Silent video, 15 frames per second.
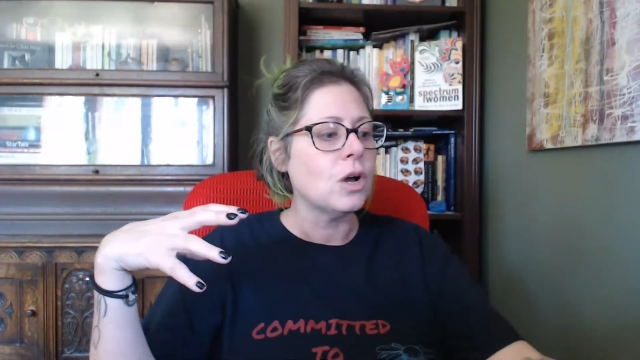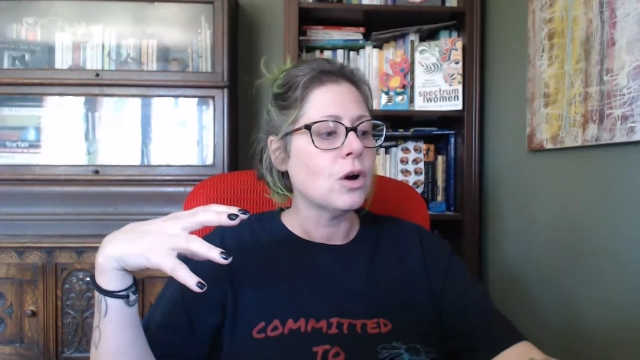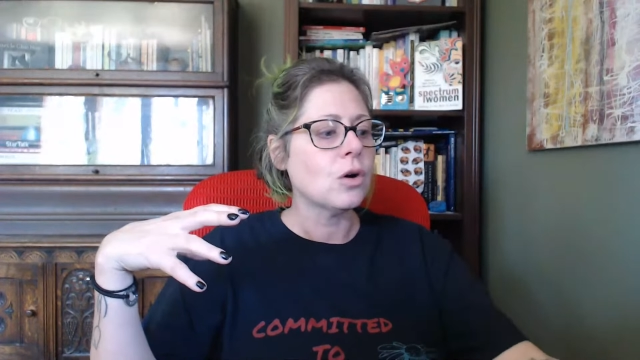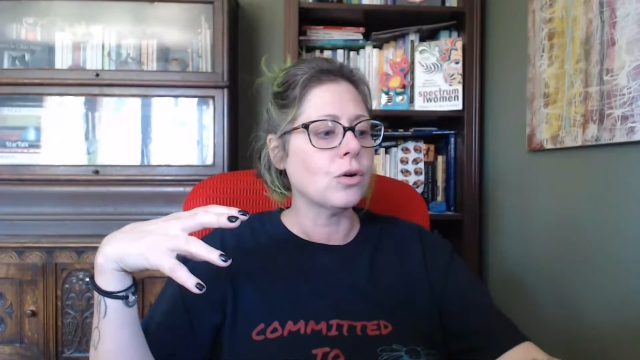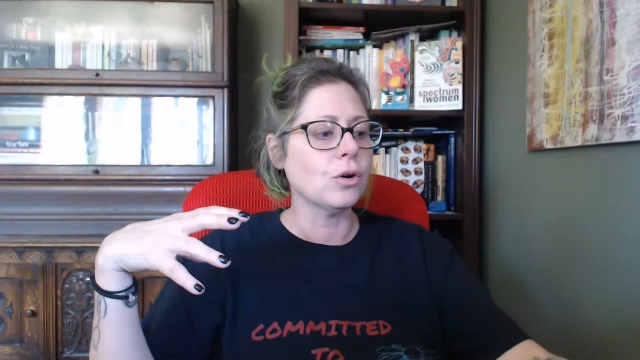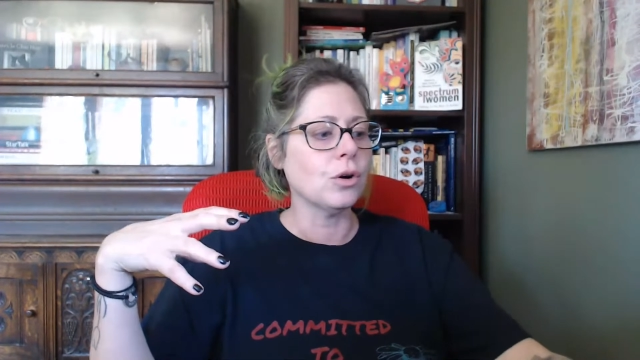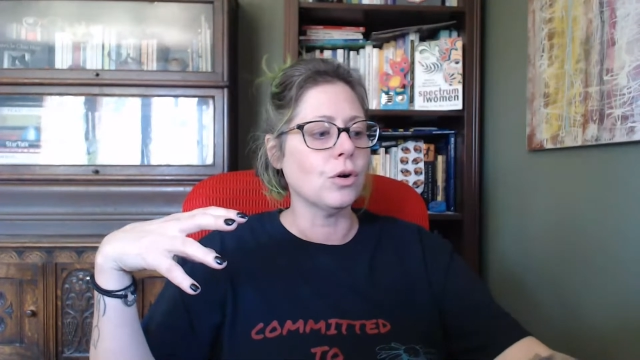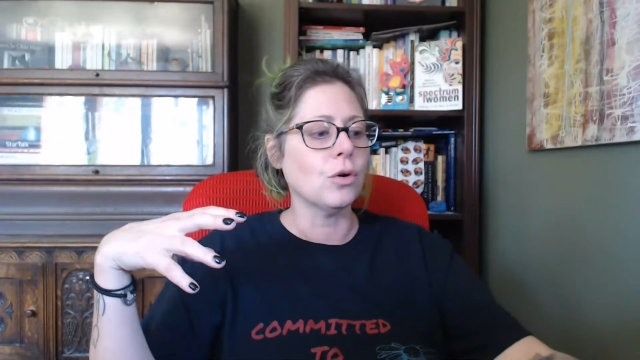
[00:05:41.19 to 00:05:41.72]

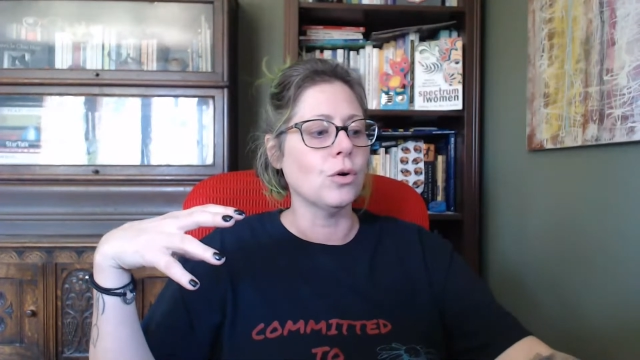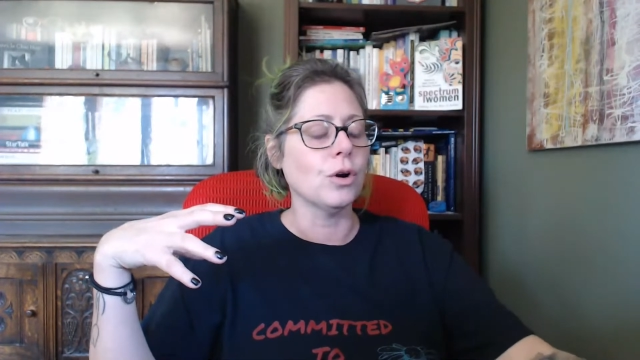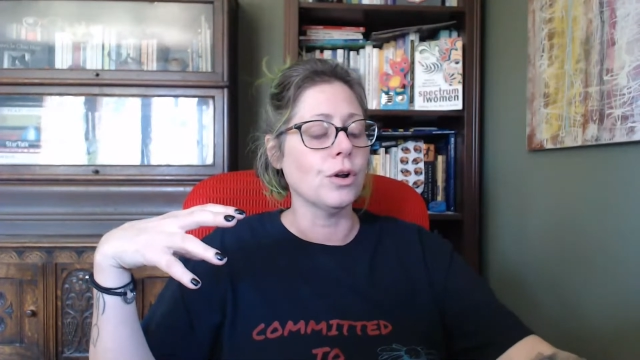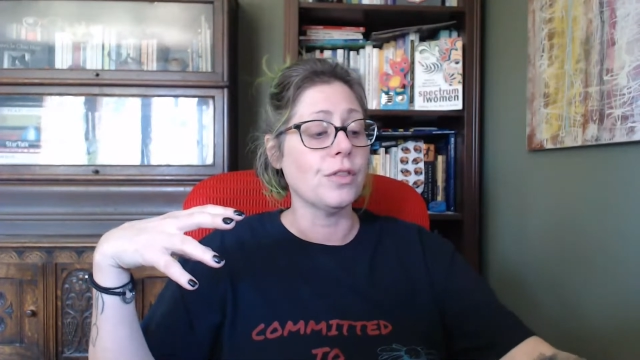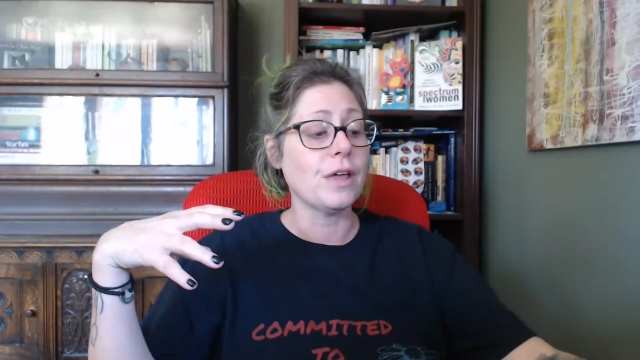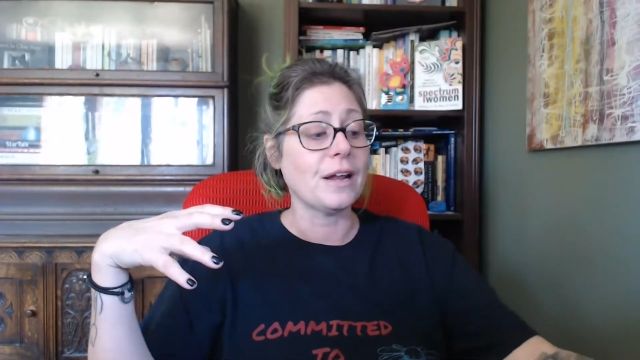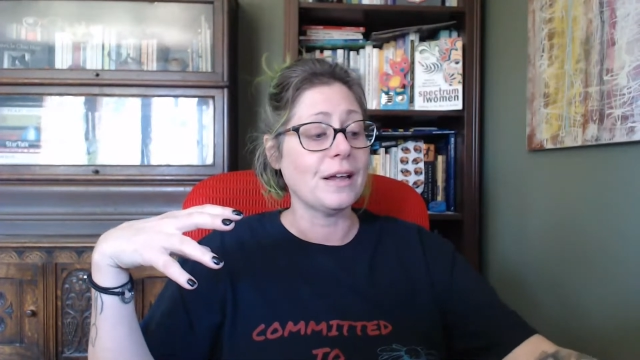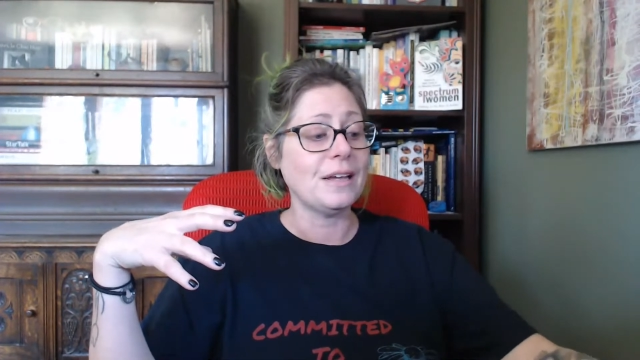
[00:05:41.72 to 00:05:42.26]
or
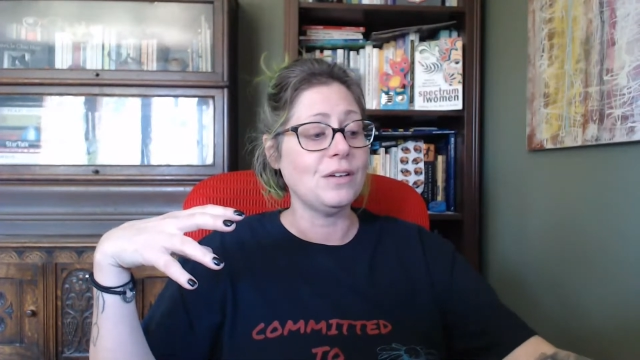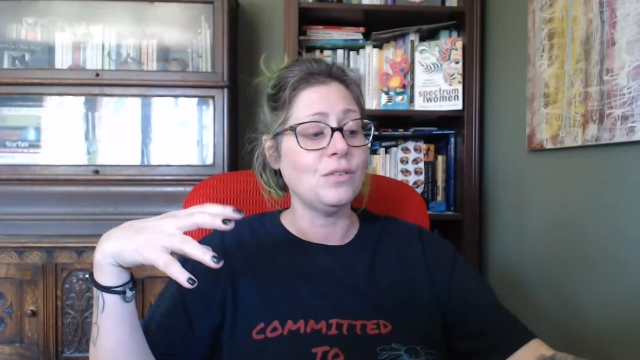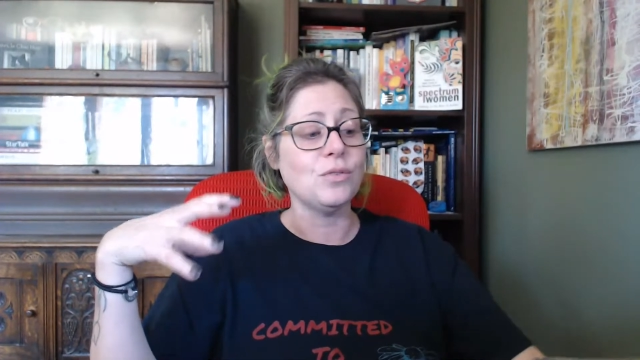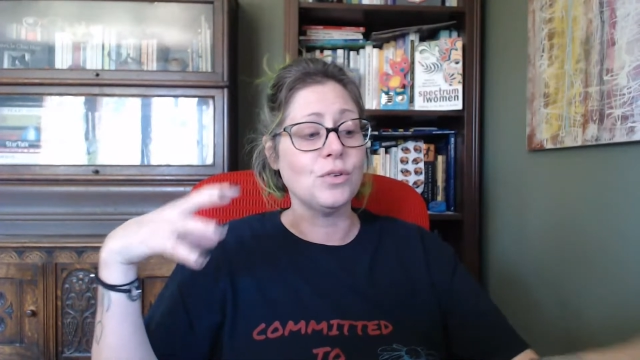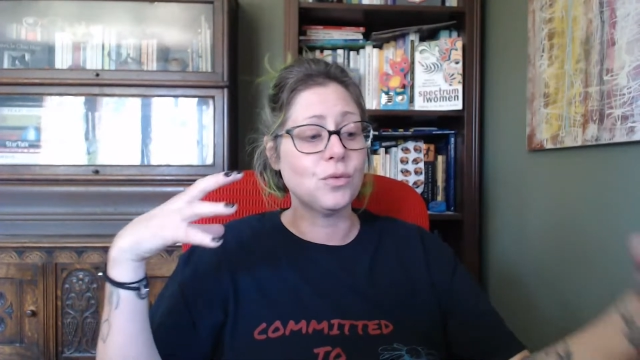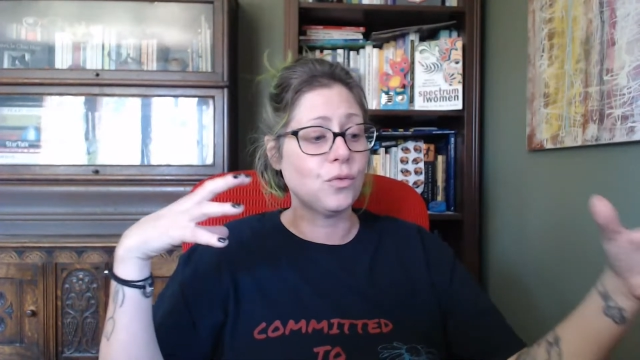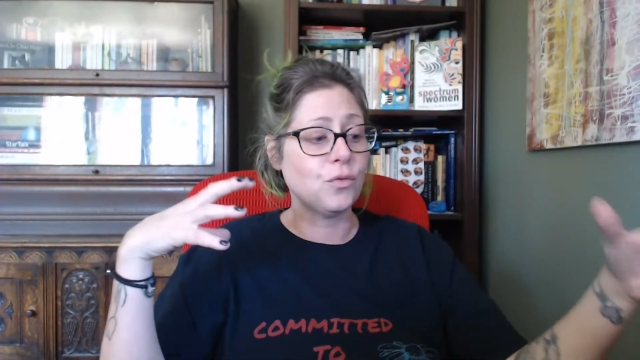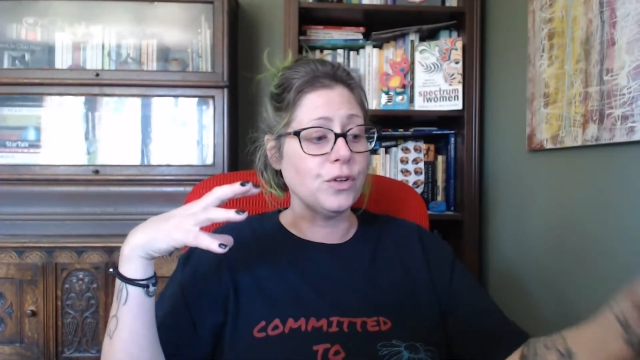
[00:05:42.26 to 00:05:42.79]
that I
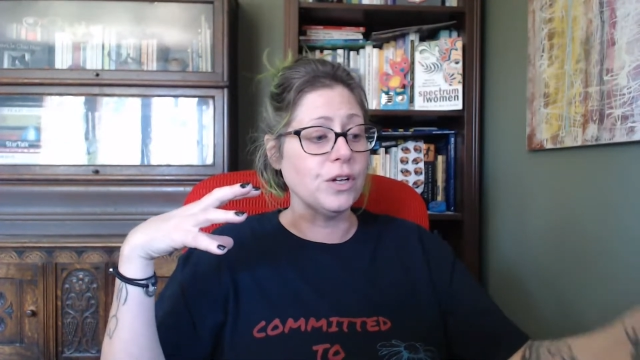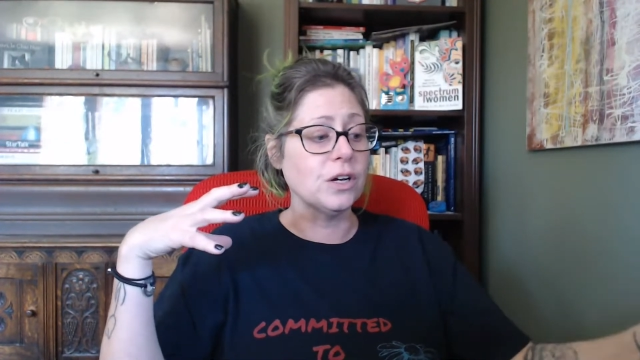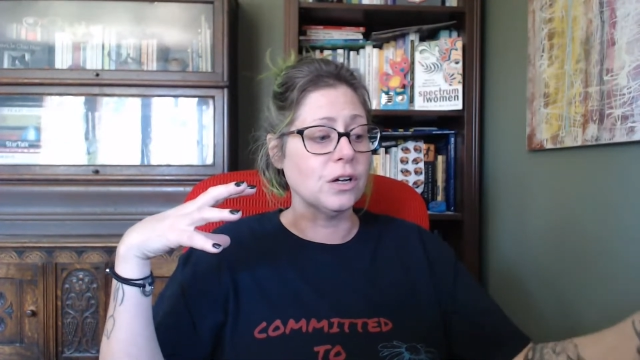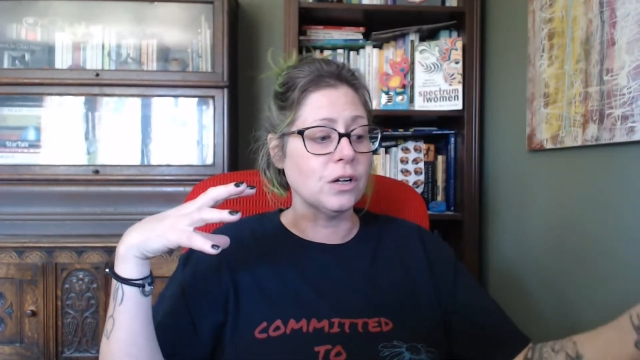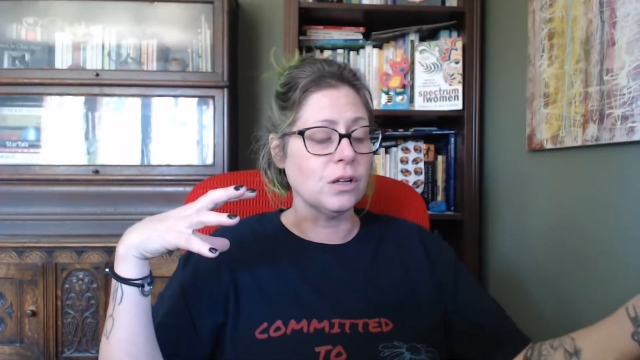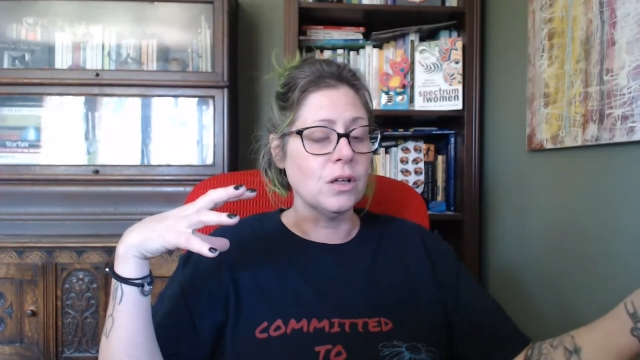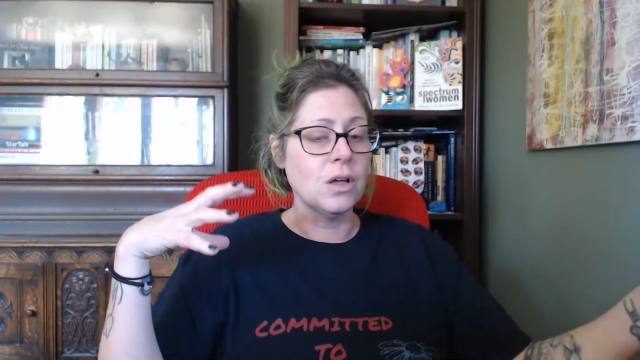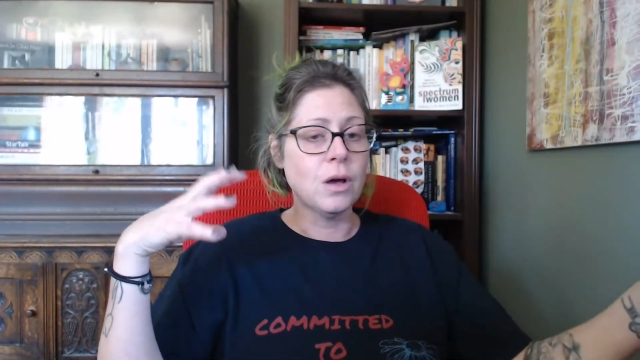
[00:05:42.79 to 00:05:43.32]
even
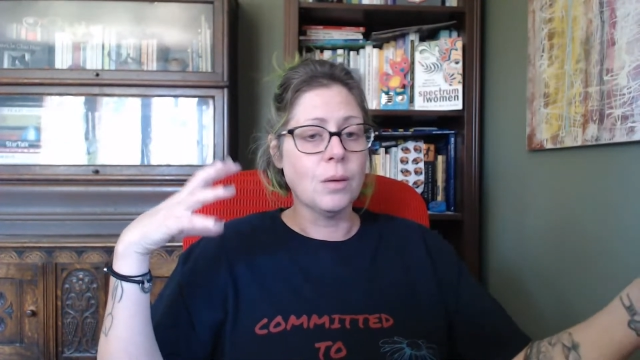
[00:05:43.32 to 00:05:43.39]
feel